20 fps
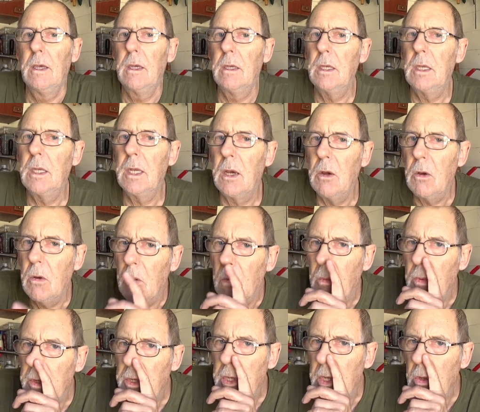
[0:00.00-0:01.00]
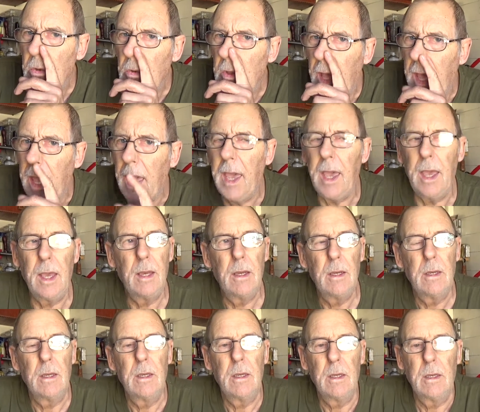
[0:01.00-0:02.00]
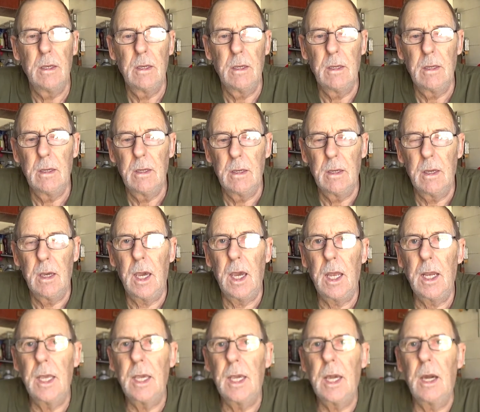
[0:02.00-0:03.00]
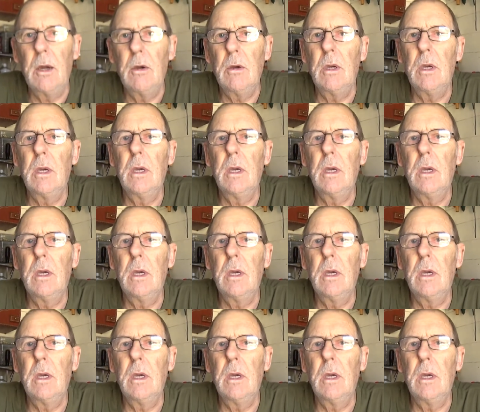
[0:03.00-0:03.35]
You know, we knew that. And they go,